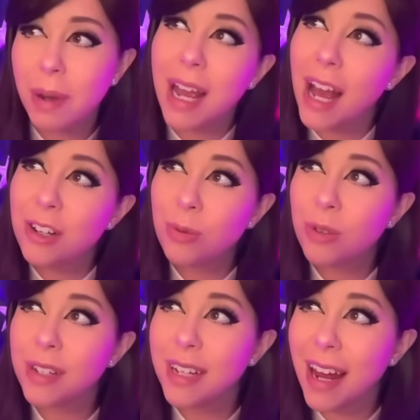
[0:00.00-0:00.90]
But casual
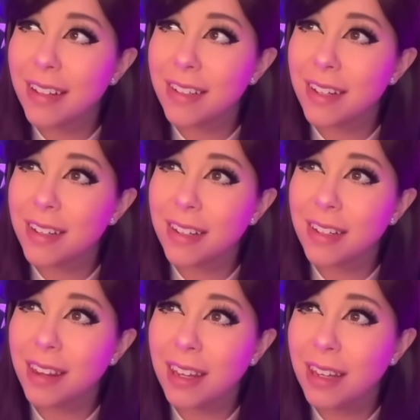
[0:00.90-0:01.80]
sex
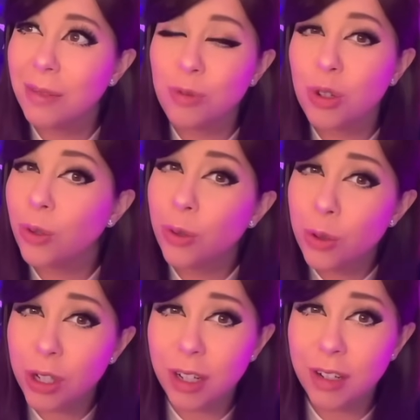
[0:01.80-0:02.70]
isn't the
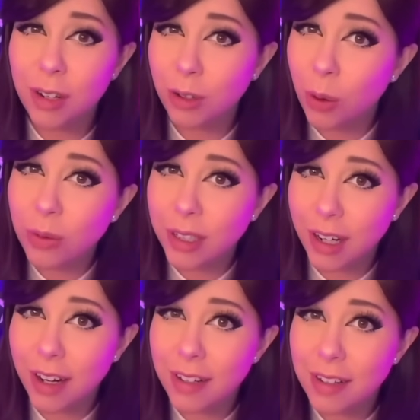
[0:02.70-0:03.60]
solution to
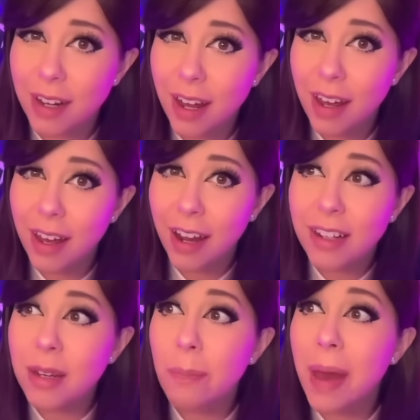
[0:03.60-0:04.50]
loneliness.
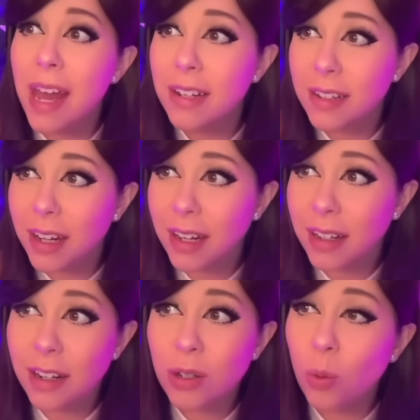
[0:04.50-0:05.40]
It's a band-aid.
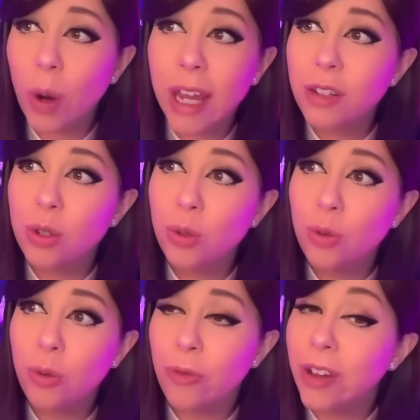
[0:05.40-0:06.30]
It's a way
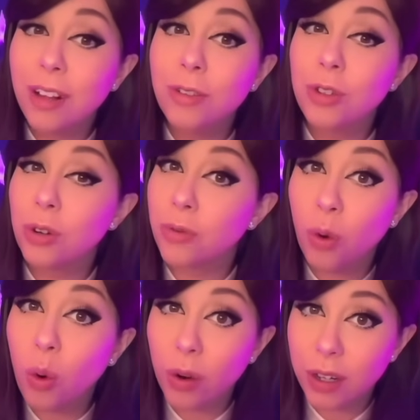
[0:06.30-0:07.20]
to fill your
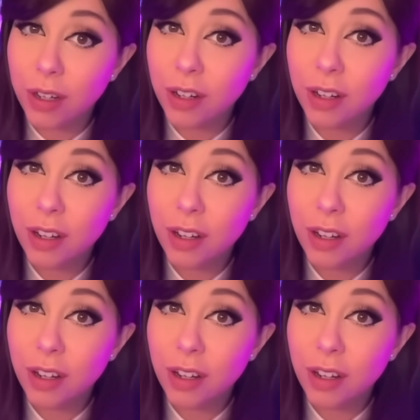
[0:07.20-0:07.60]
void